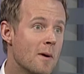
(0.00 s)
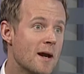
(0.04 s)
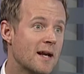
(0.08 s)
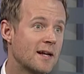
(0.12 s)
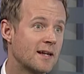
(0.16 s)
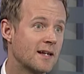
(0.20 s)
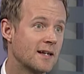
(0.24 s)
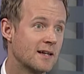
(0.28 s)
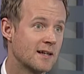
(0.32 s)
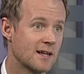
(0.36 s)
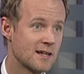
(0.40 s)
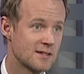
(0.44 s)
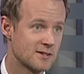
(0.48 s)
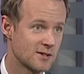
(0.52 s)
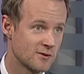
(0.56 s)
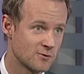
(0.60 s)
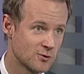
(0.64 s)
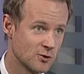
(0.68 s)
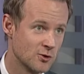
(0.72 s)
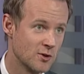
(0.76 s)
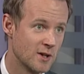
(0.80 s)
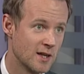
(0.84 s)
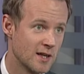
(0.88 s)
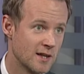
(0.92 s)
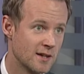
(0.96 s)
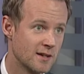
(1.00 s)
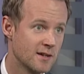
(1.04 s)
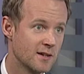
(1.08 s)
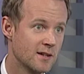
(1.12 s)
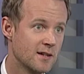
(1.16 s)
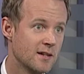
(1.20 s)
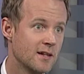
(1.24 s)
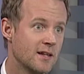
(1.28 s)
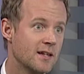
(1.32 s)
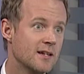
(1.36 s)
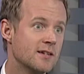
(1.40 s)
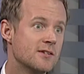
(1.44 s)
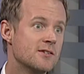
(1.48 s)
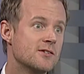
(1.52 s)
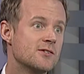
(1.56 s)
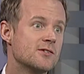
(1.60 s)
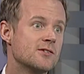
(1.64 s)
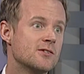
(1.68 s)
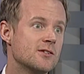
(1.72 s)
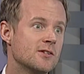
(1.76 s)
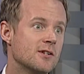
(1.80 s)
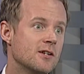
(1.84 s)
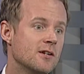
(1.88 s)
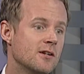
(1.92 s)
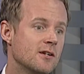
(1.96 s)
banking as of today,
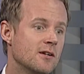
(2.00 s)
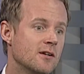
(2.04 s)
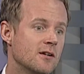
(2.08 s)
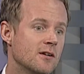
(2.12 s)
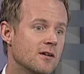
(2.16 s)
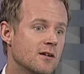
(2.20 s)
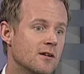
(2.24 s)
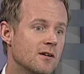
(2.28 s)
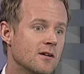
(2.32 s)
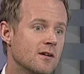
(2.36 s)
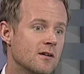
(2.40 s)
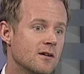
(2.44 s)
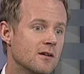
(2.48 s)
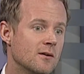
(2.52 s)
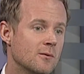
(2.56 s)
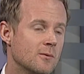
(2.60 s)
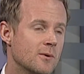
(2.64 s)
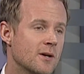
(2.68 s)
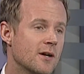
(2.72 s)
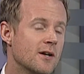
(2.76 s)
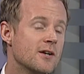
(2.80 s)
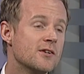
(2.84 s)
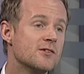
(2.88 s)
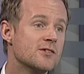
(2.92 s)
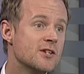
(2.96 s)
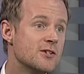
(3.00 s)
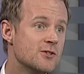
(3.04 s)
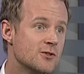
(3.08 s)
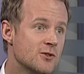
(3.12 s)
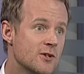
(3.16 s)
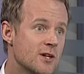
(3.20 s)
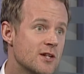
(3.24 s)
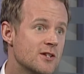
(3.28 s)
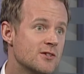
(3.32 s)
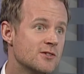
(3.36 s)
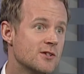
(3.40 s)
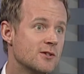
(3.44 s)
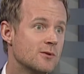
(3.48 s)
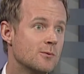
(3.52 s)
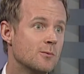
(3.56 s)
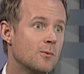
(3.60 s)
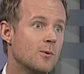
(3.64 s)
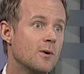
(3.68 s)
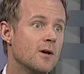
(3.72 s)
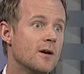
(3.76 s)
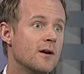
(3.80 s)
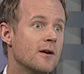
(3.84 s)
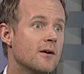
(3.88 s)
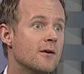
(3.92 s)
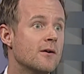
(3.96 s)
we are in a situation
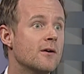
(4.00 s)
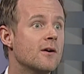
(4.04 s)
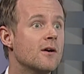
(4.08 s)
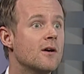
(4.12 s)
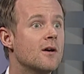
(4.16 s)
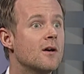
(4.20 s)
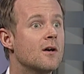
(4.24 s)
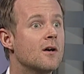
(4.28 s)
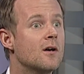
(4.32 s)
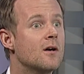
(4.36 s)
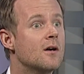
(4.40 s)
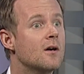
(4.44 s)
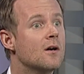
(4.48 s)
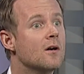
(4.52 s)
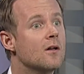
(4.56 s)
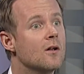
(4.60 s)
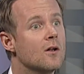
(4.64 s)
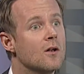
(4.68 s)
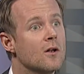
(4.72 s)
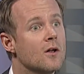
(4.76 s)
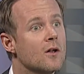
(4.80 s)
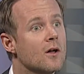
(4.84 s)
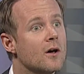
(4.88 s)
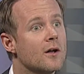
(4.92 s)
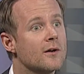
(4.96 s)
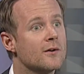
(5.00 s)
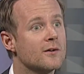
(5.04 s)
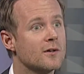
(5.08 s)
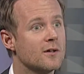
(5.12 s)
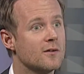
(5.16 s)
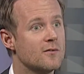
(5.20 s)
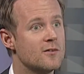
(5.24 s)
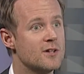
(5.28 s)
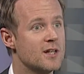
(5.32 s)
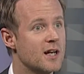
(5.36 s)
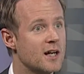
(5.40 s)
where a lot of